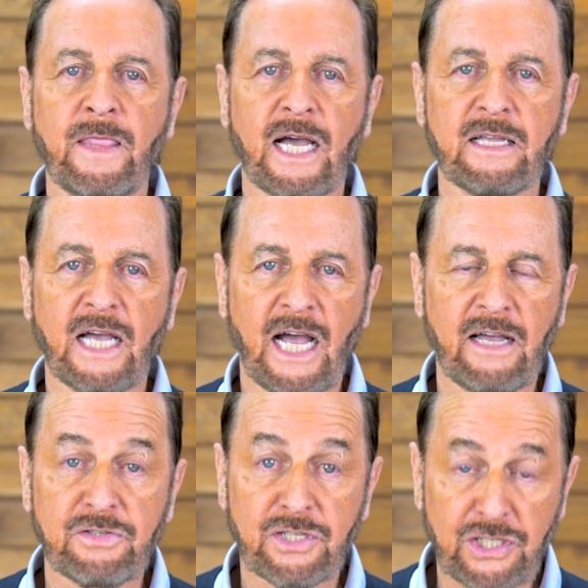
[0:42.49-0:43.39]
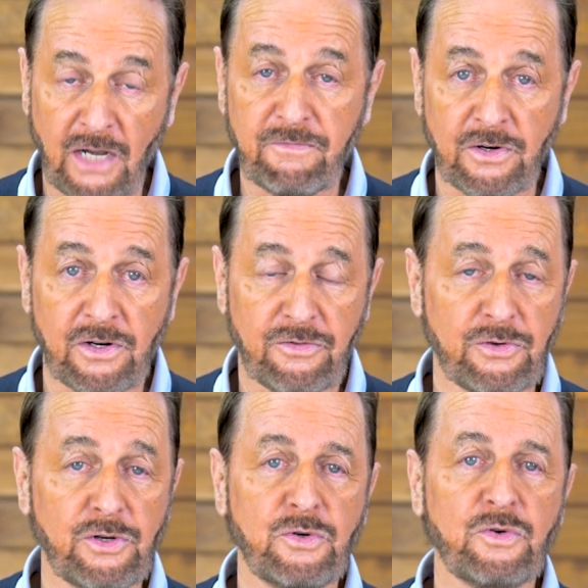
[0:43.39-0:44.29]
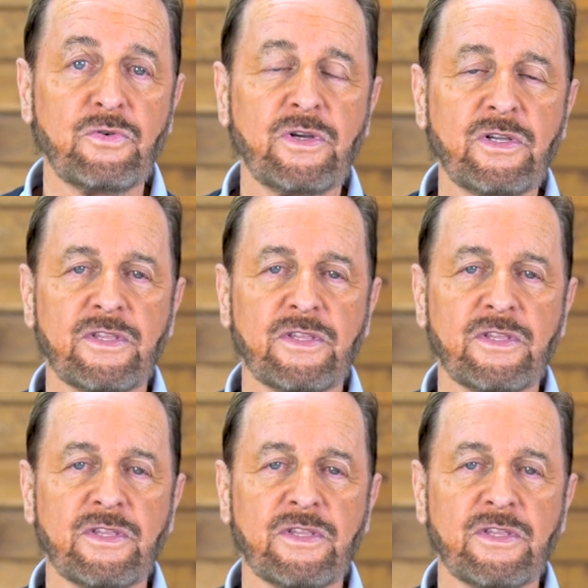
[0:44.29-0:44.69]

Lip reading: I've suffered through